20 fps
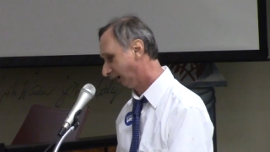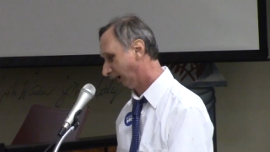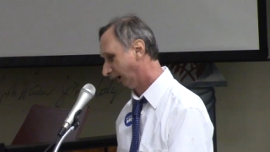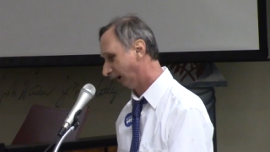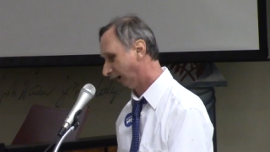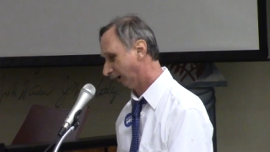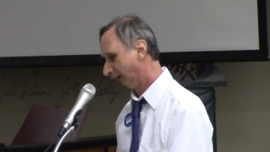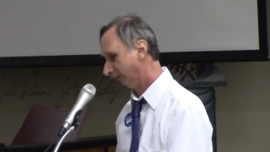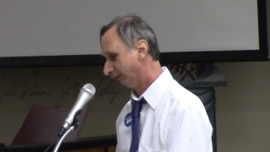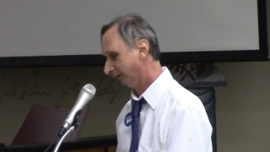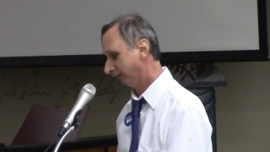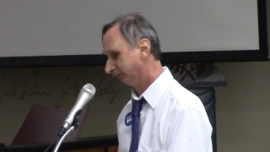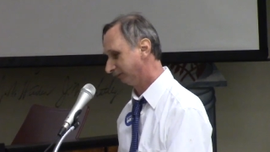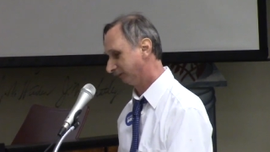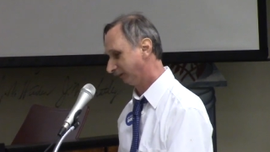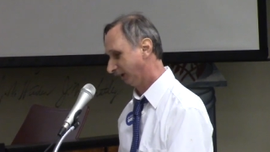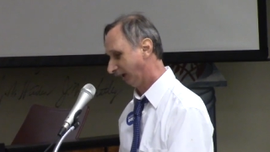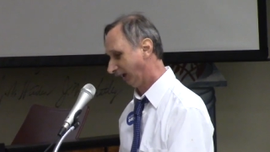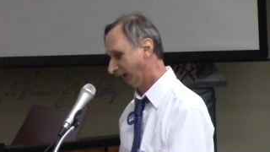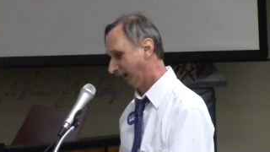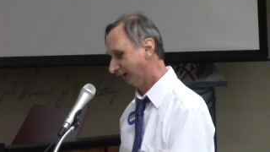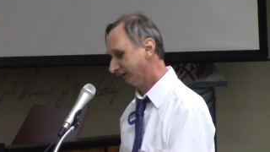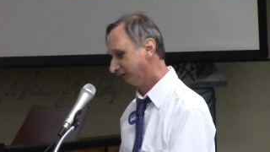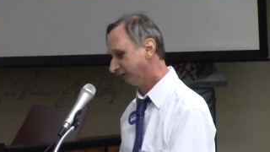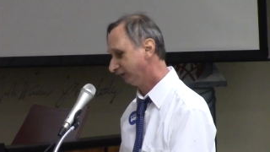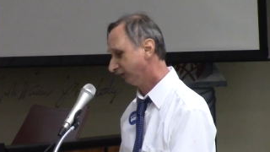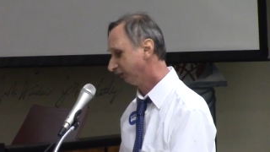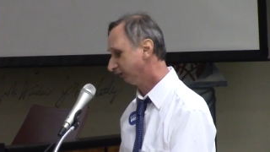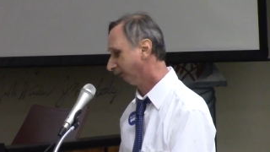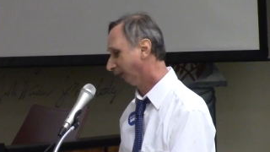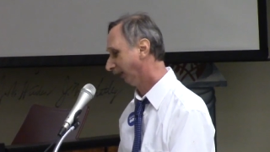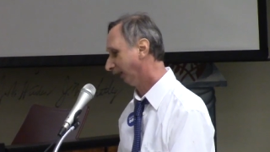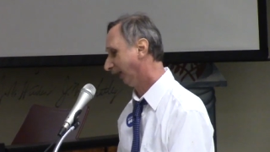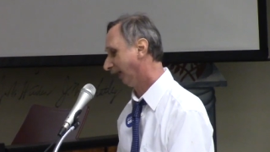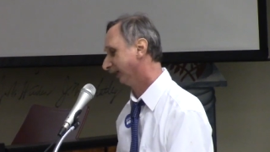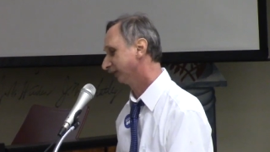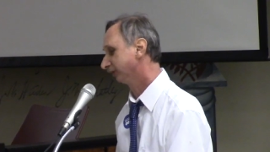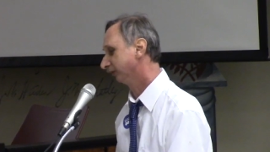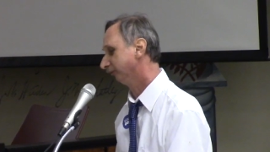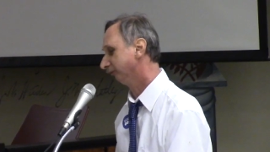Um, as this is my
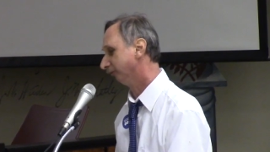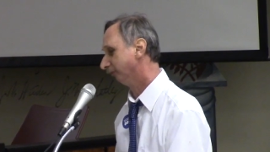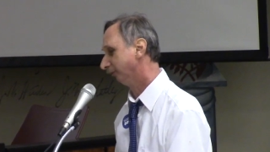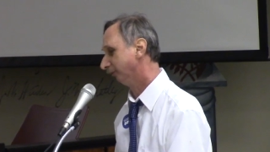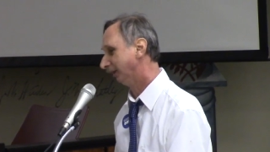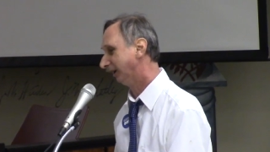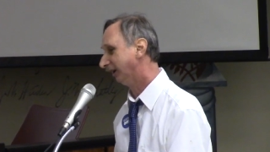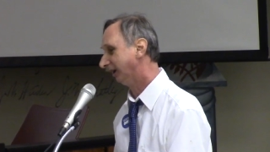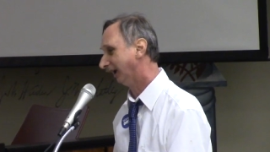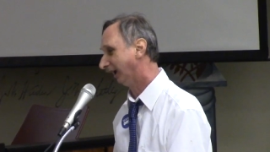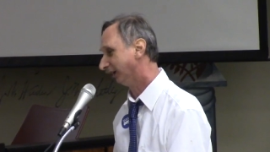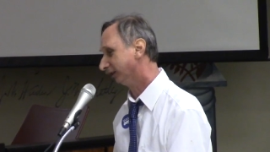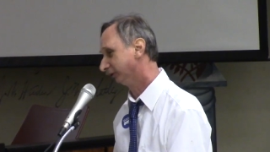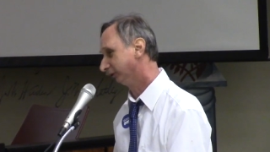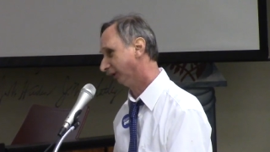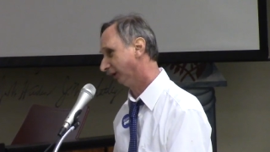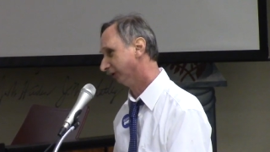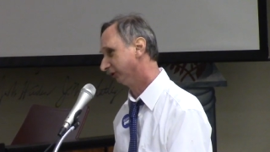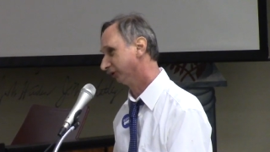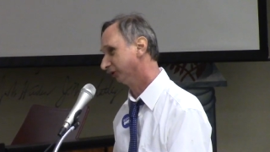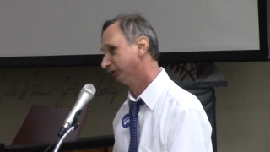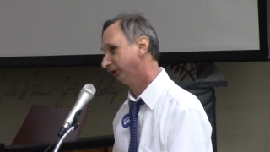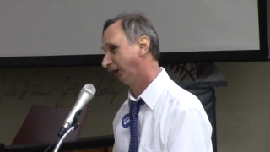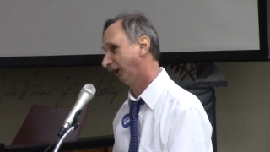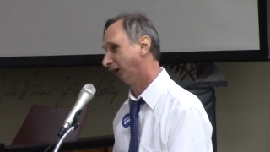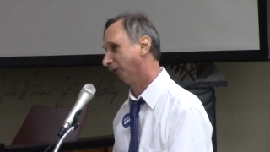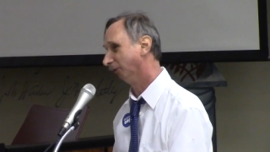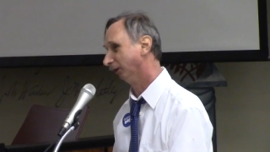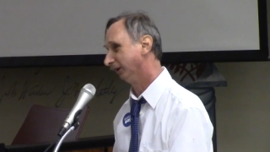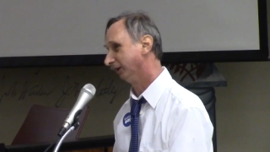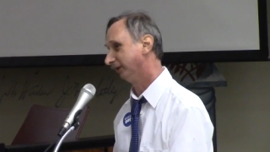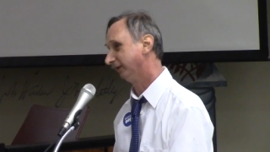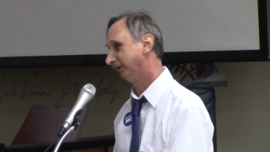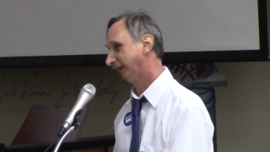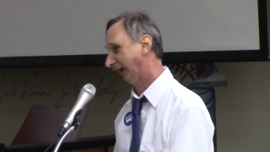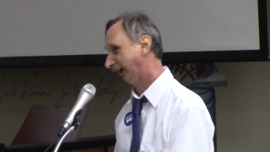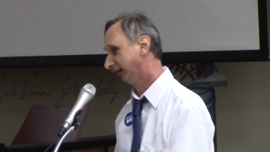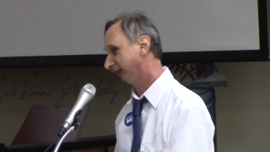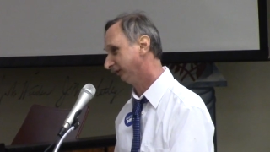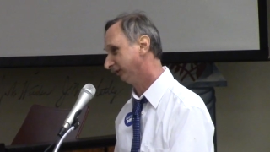last meeting as credentials chair, I want to
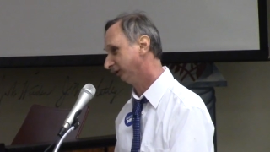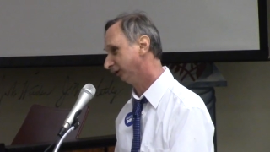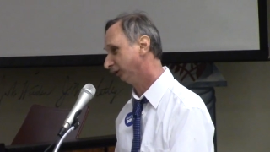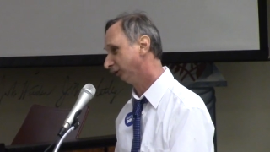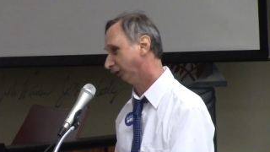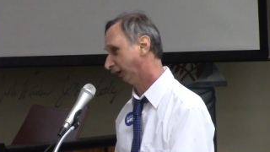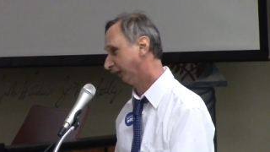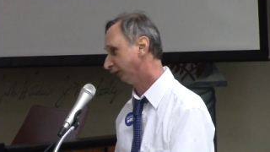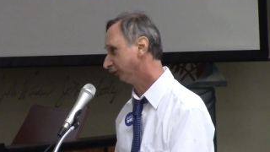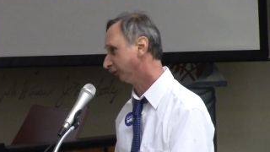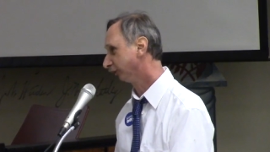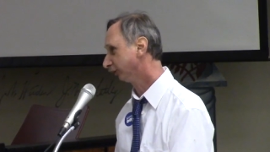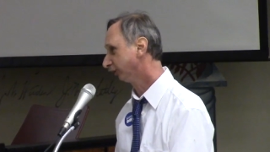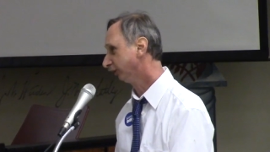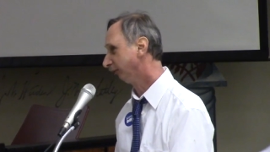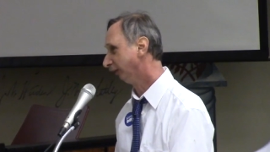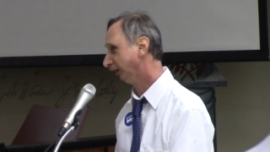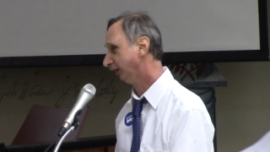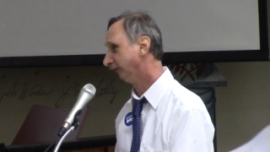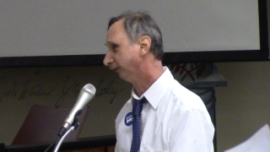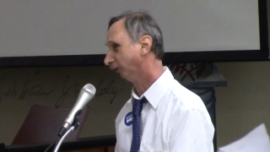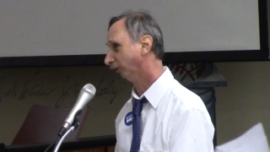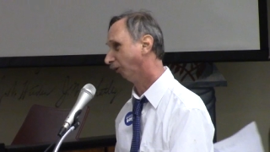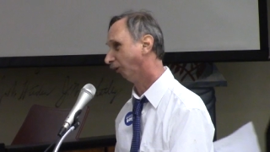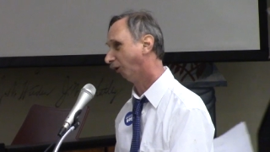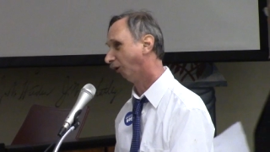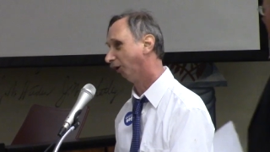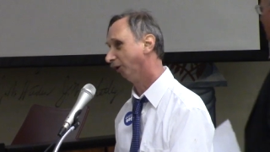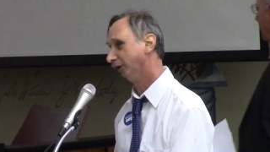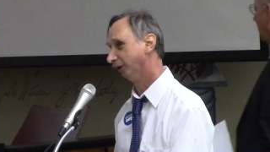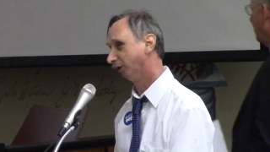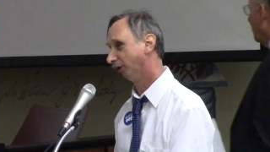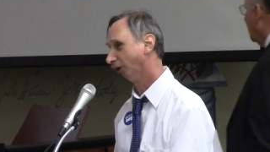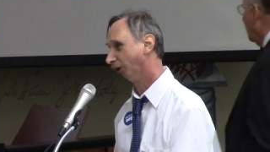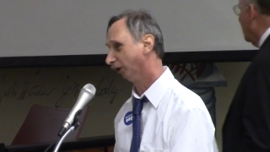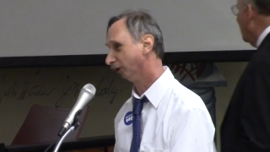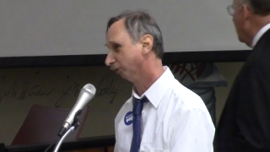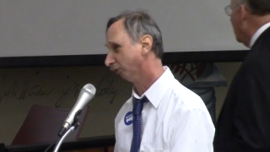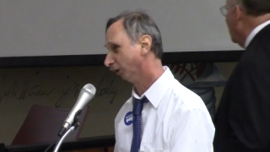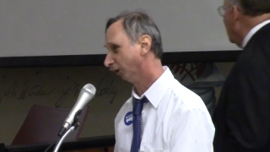thank the credentials committee for all their
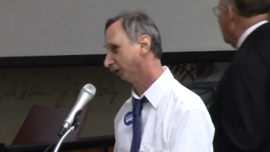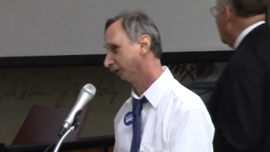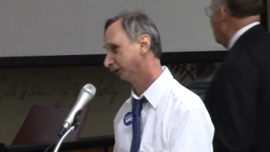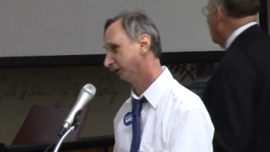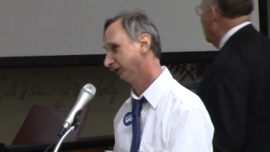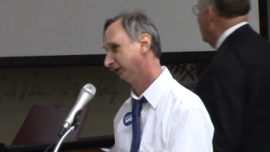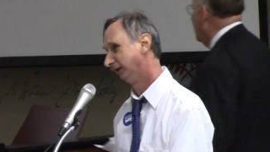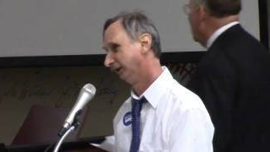hard work.